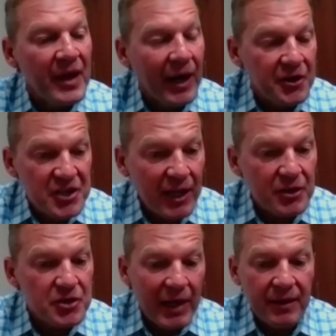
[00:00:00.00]
Mm-hmm. Our
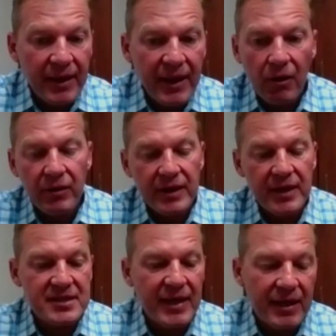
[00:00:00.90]
challenge right now
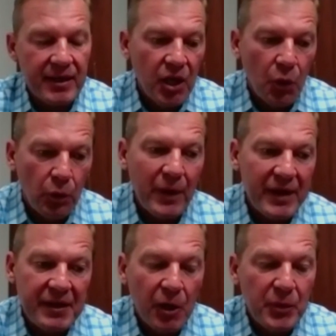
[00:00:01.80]
is that we're
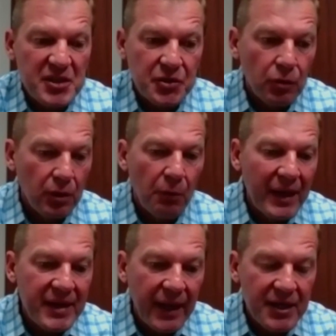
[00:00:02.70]
ready to open school on
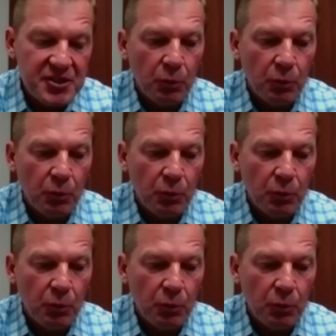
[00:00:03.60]
Monday,